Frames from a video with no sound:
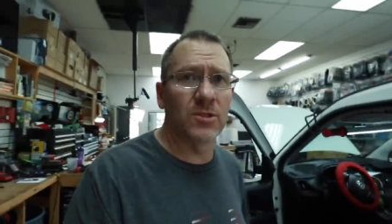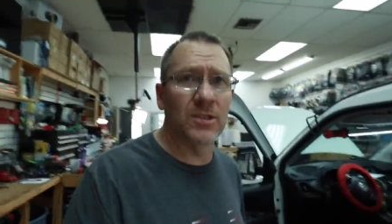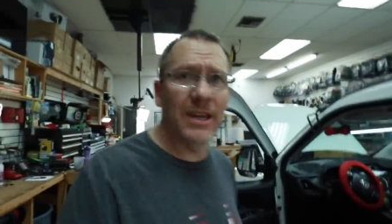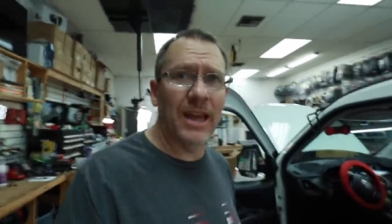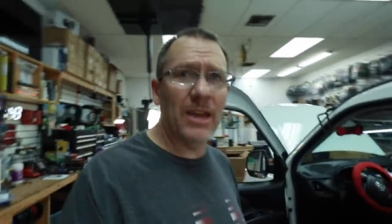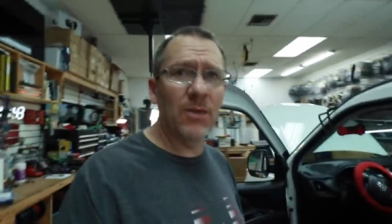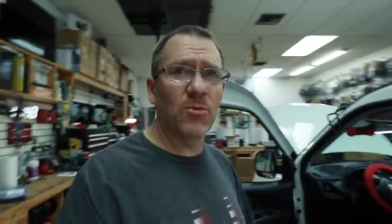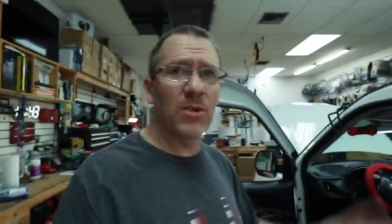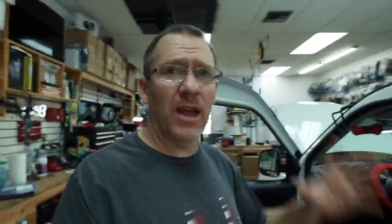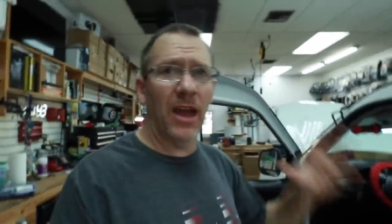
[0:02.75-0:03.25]

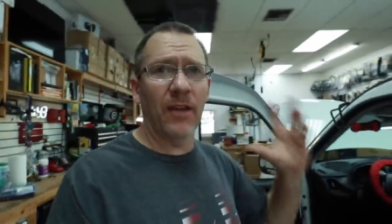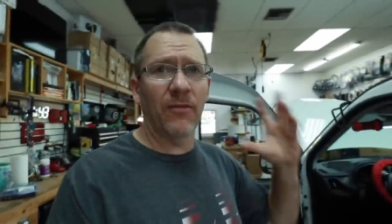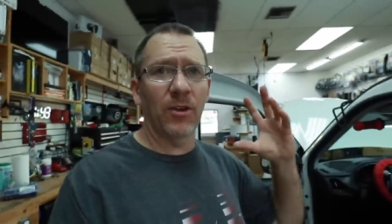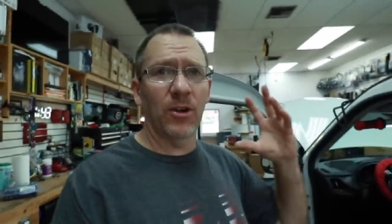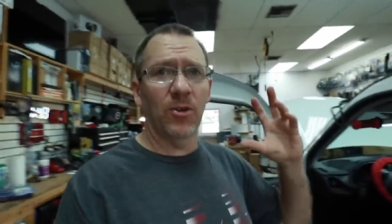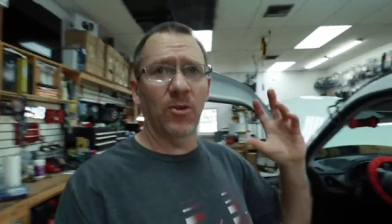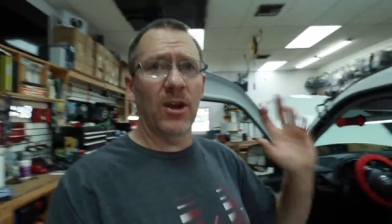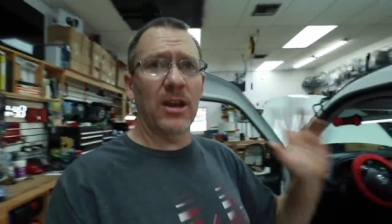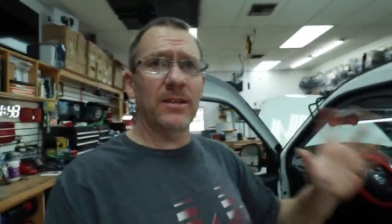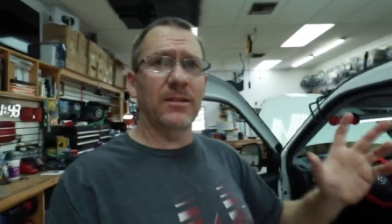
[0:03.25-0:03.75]
Today we have a
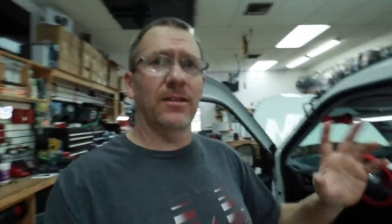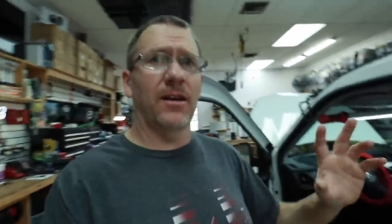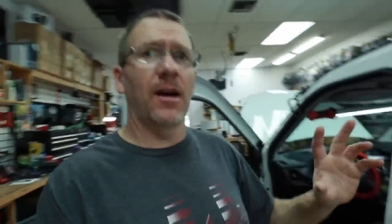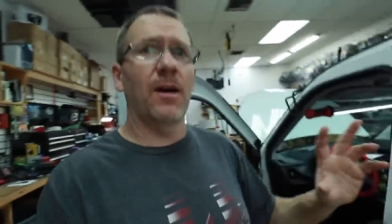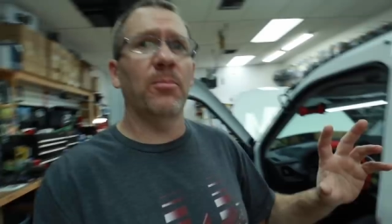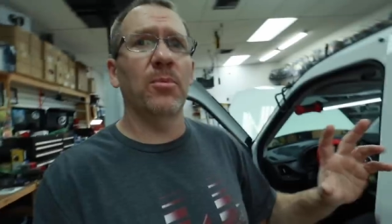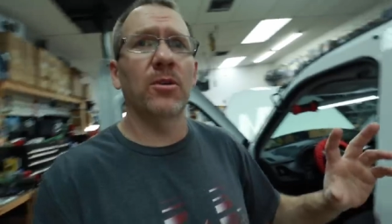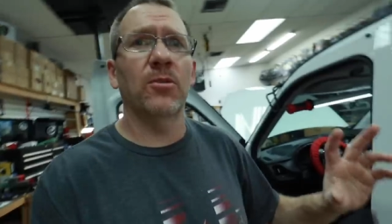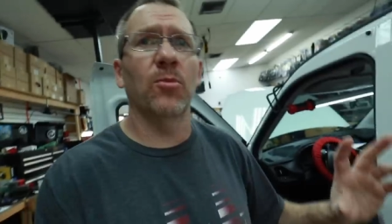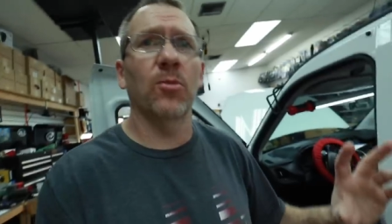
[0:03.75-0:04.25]
great
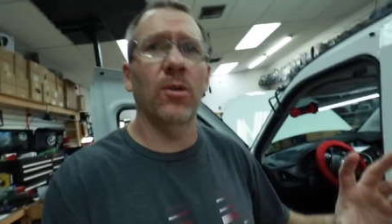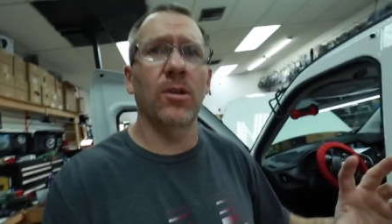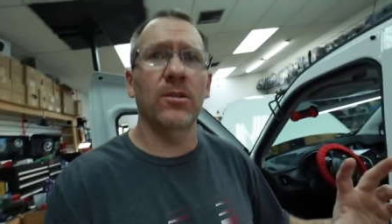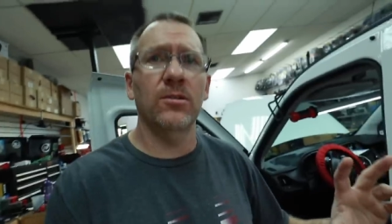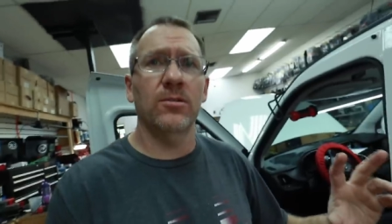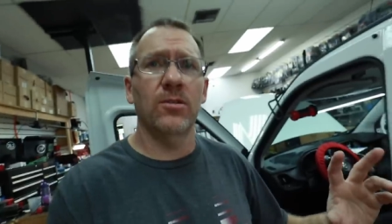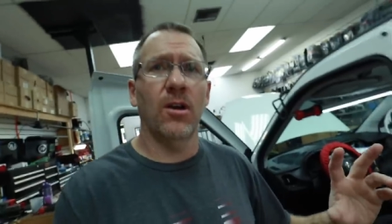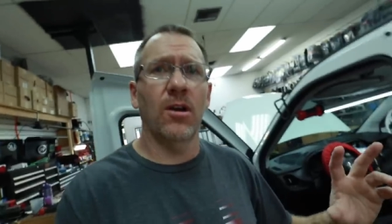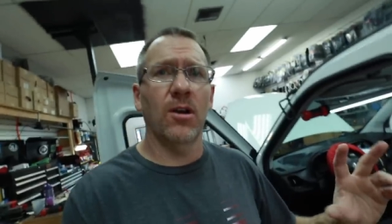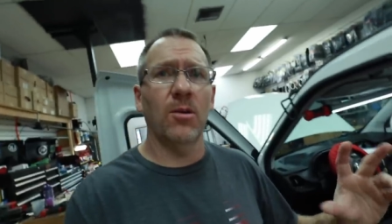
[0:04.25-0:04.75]
topic. We're going
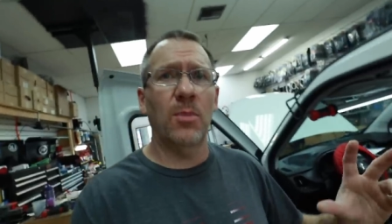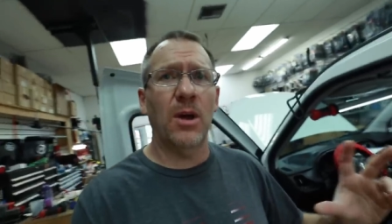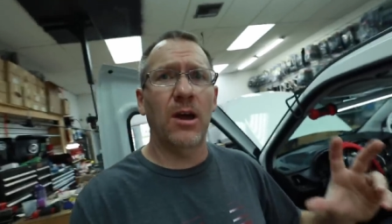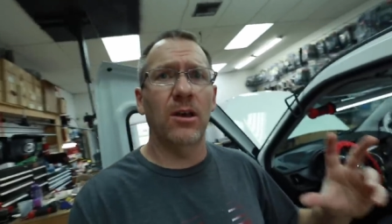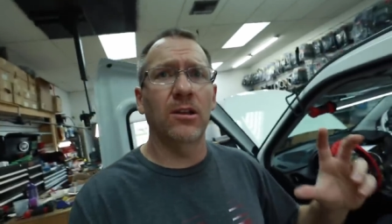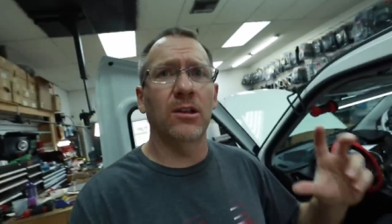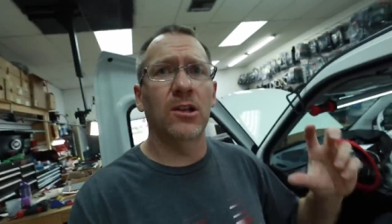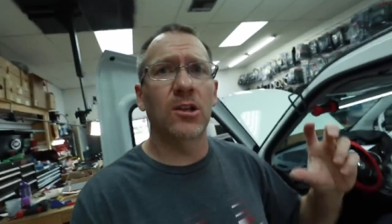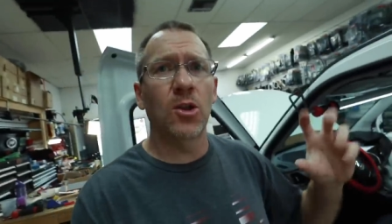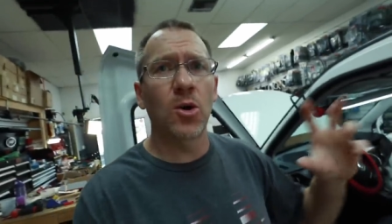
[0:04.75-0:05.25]
to talk
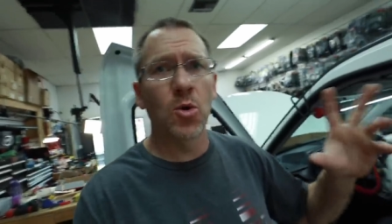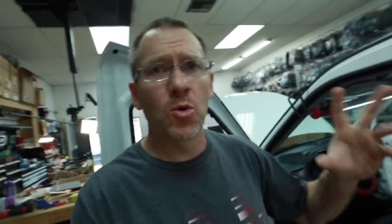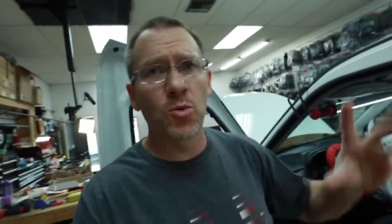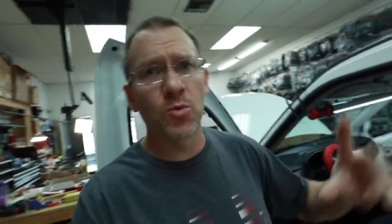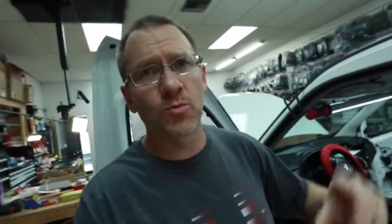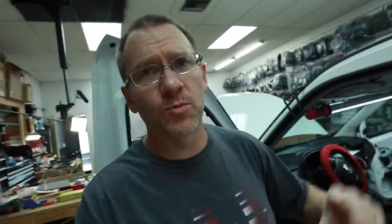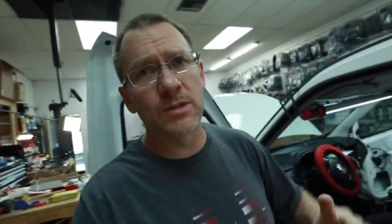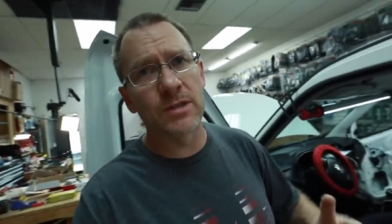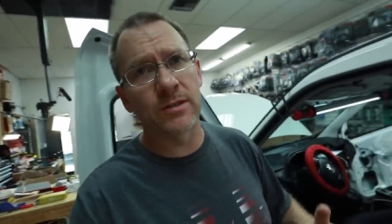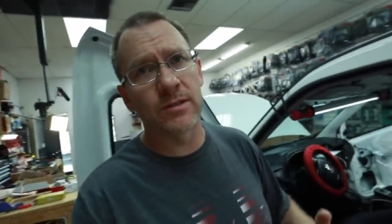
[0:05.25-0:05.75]
about
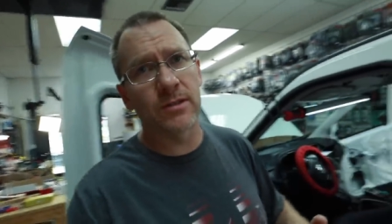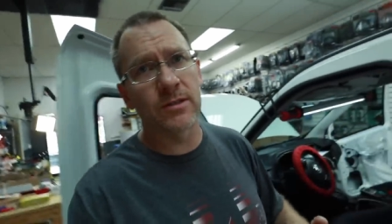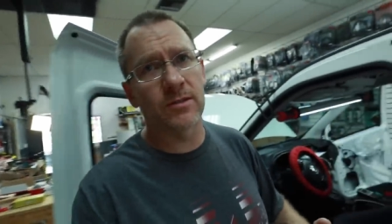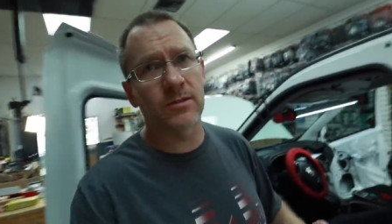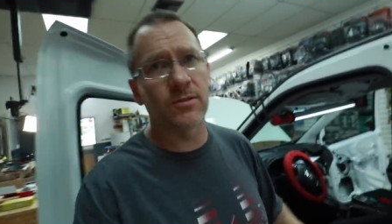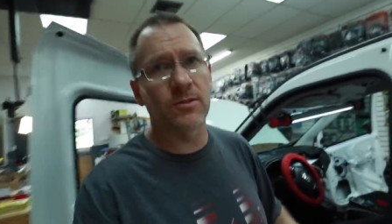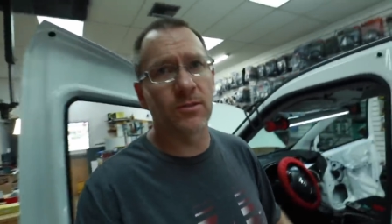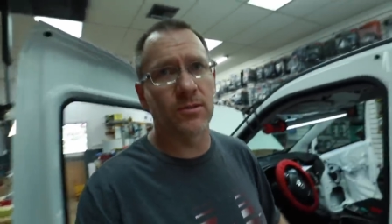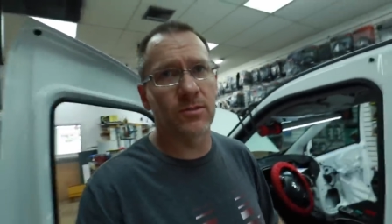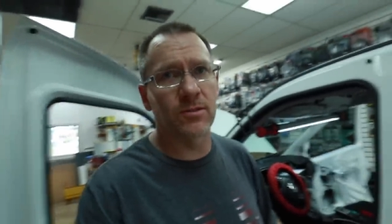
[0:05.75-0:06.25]
load
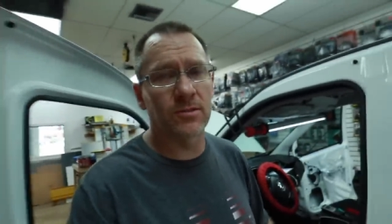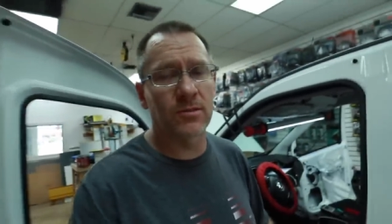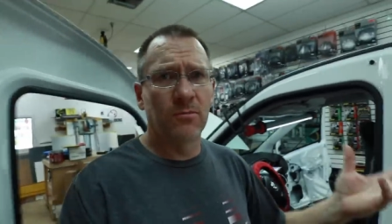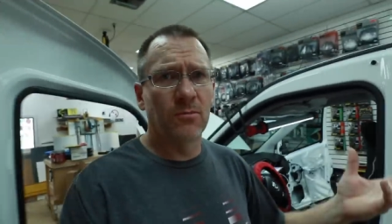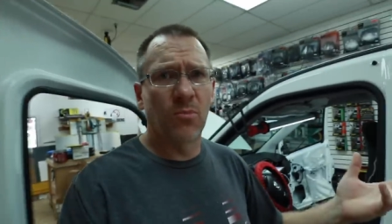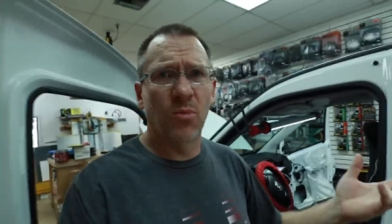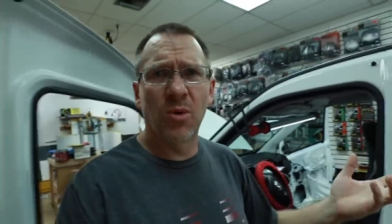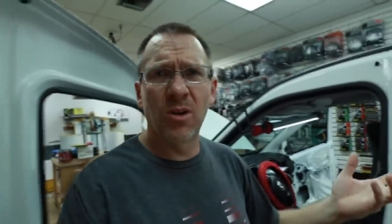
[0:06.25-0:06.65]
resistors.